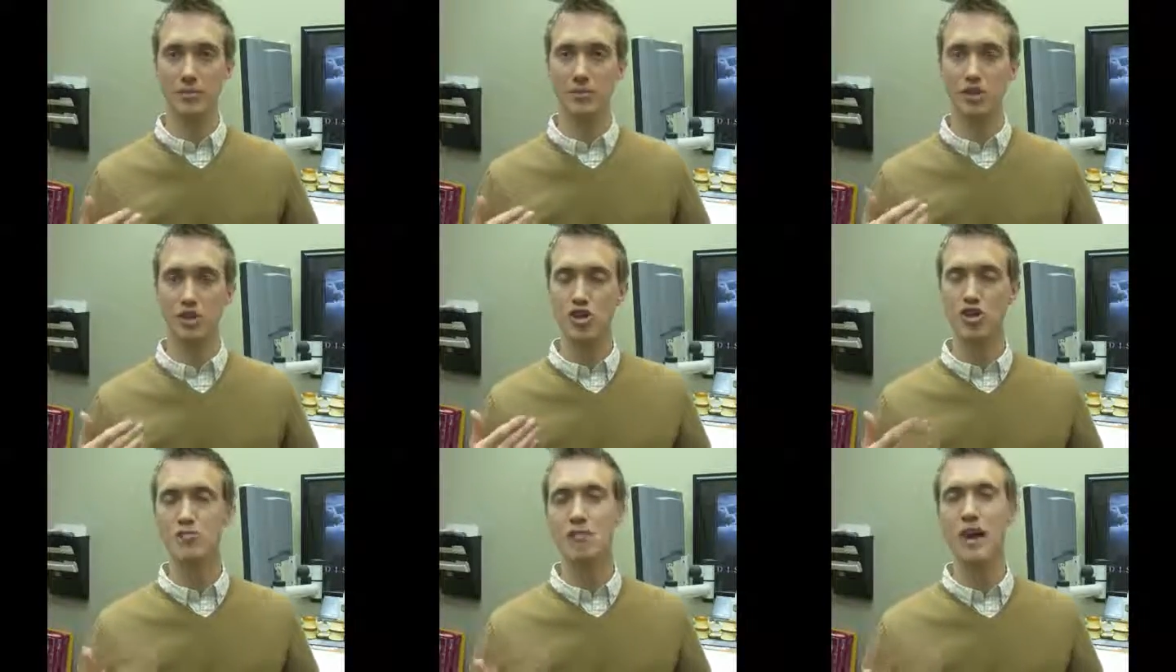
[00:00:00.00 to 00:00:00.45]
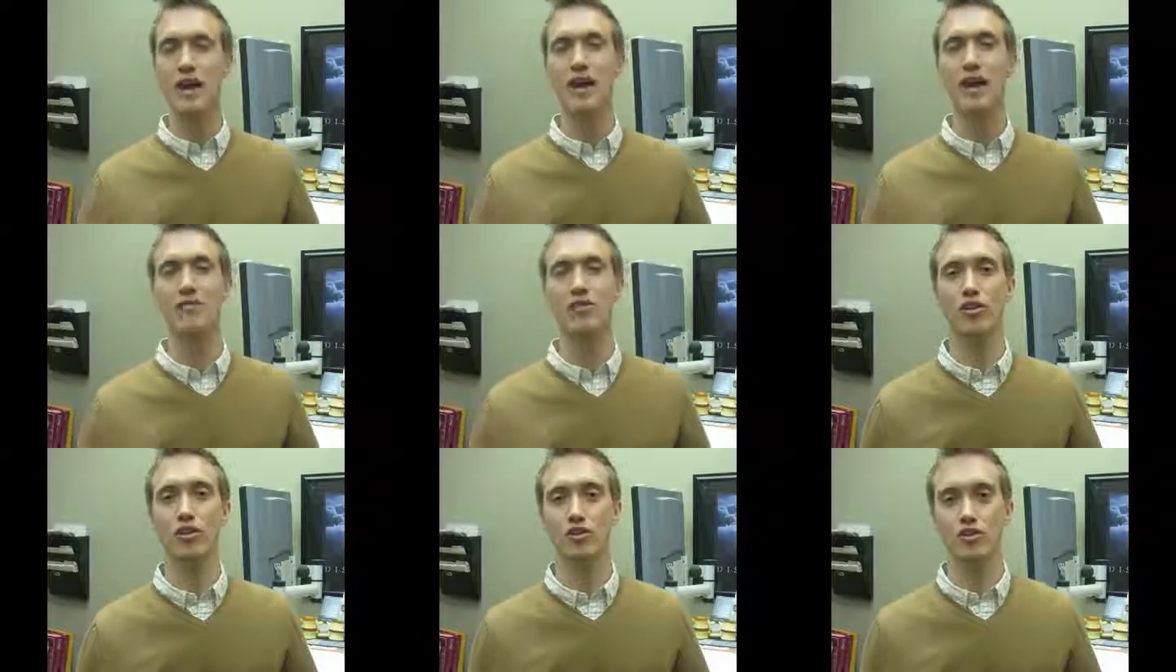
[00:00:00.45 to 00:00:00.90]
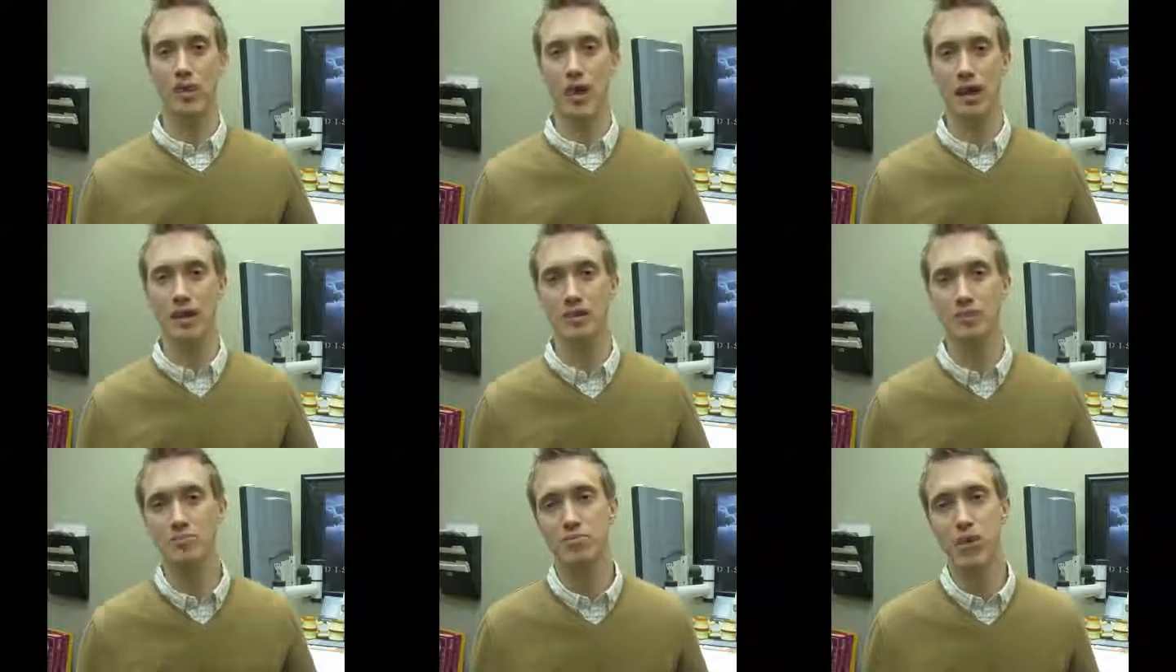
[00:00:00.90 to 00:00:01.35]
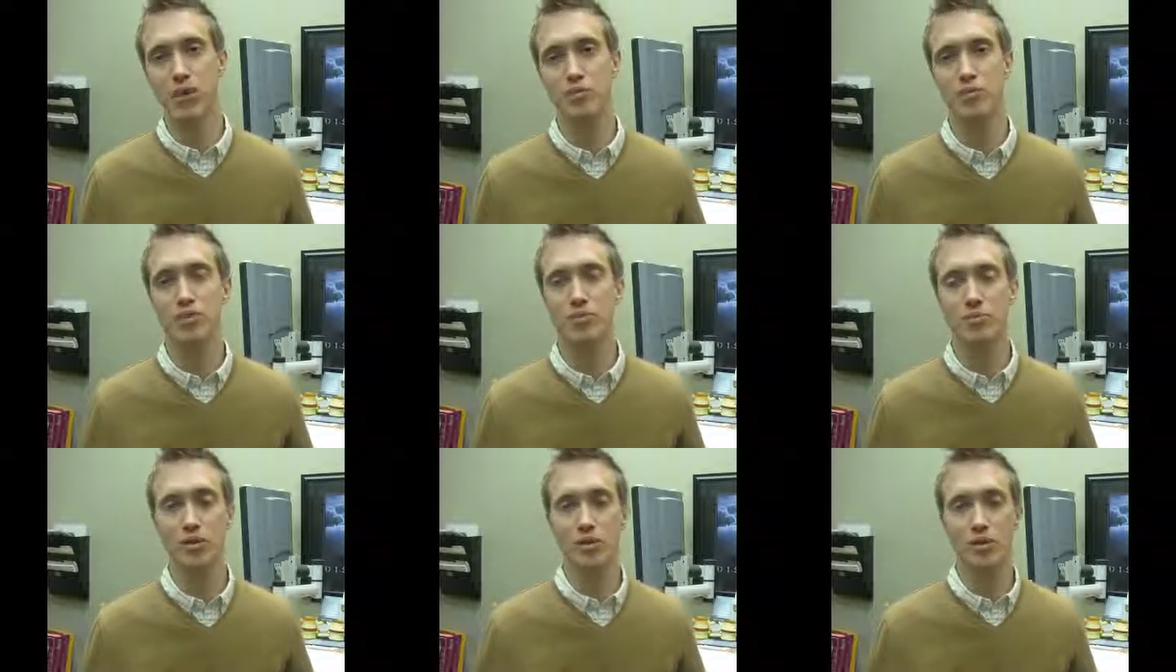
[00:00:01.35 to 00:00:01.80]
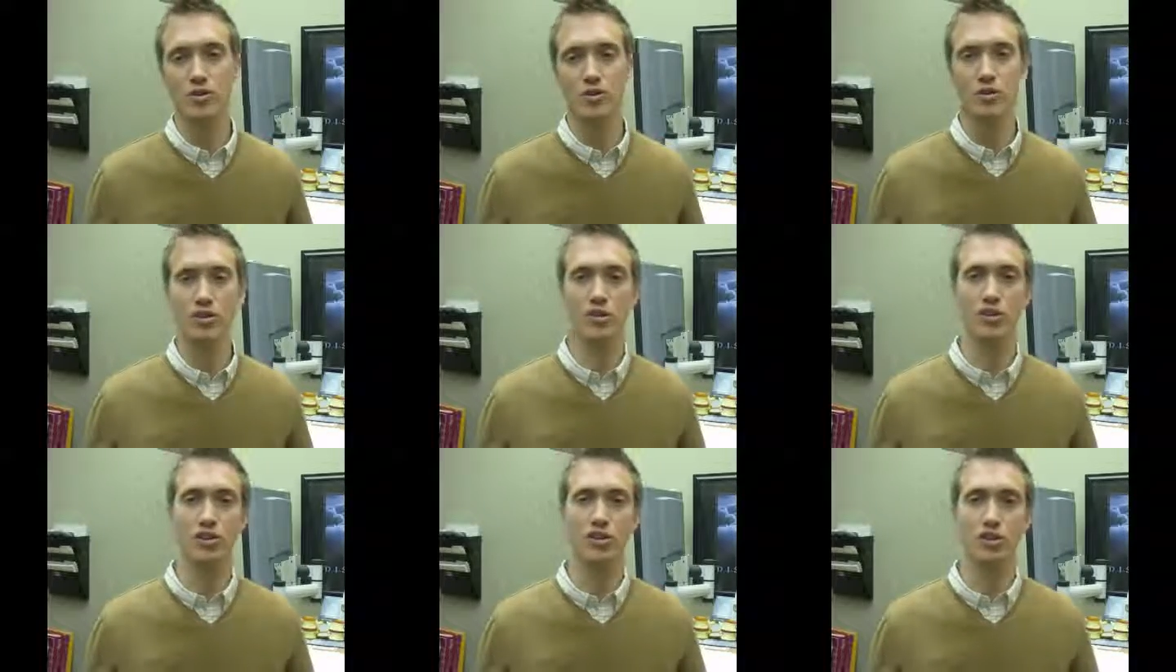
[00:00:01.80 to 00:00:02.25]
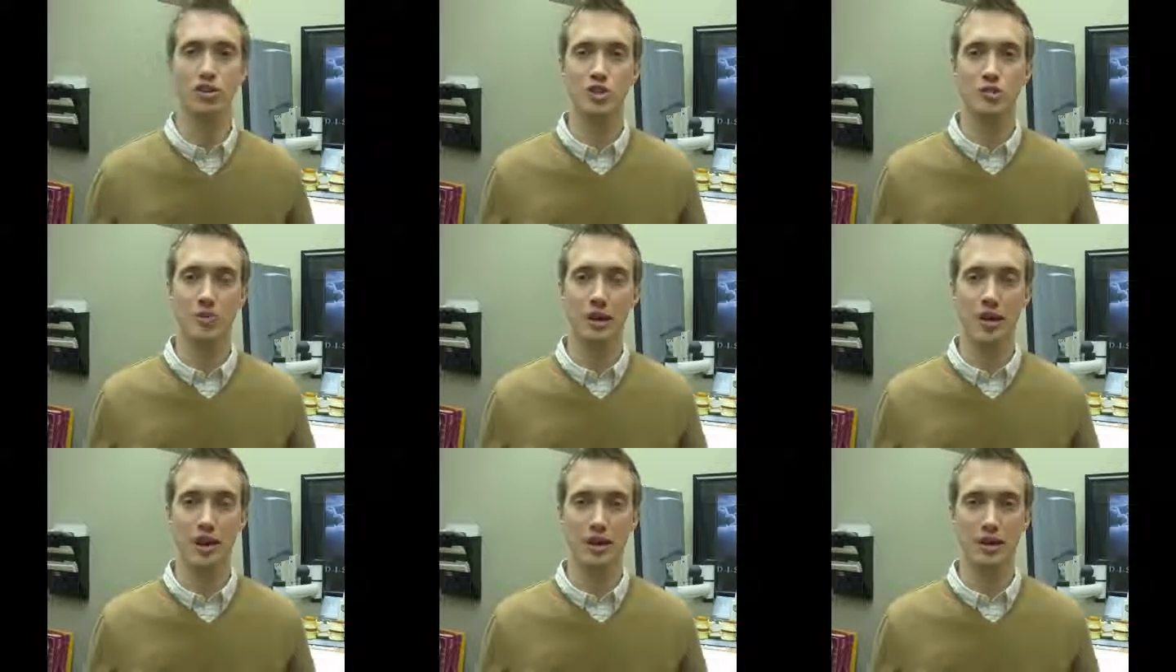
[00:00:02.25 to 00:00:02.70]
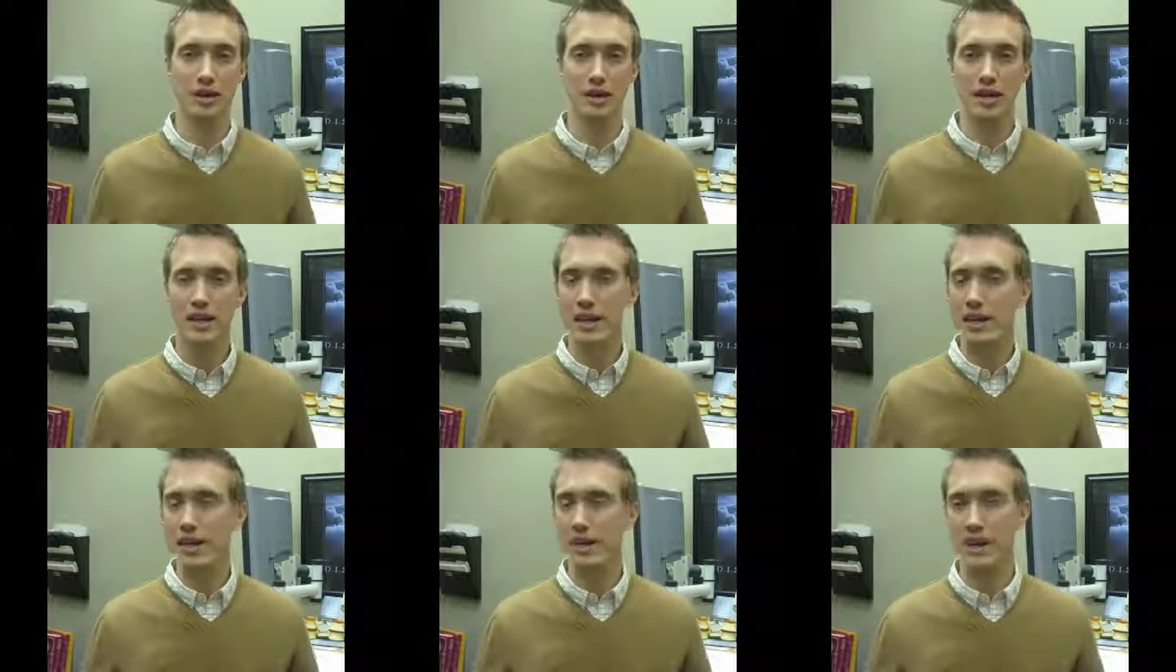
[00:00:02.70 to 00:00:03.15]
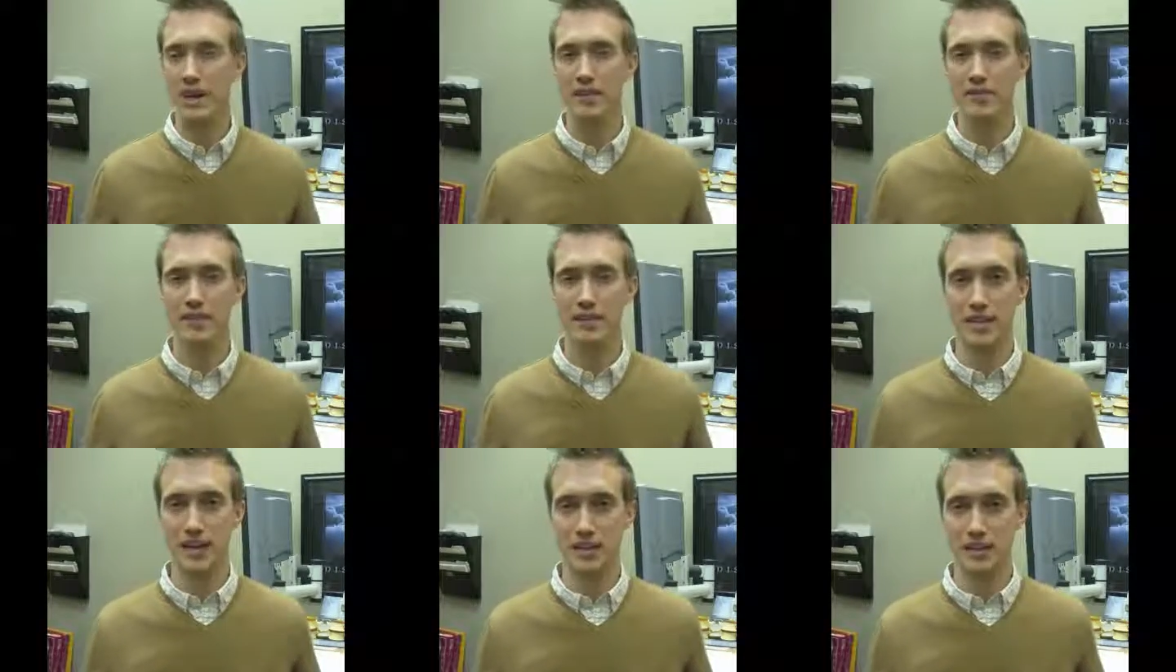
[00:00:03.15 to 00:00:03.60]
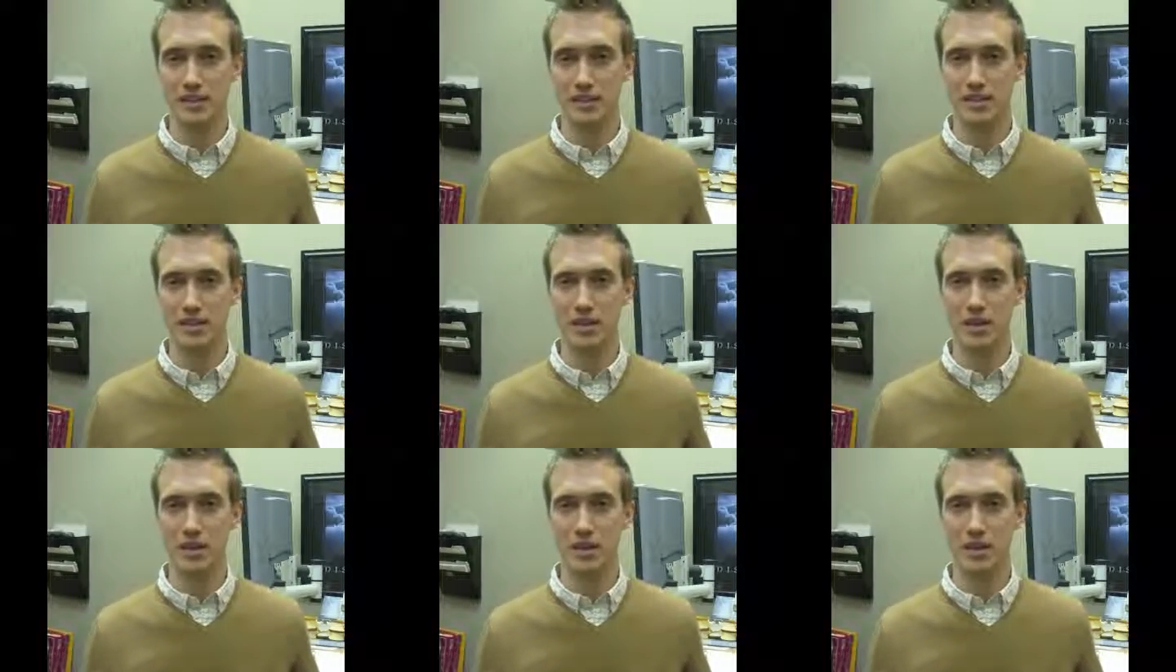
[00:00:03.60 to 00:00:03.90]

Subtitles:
but you might have arthritis, bone spurs going in your spine and not have any idea.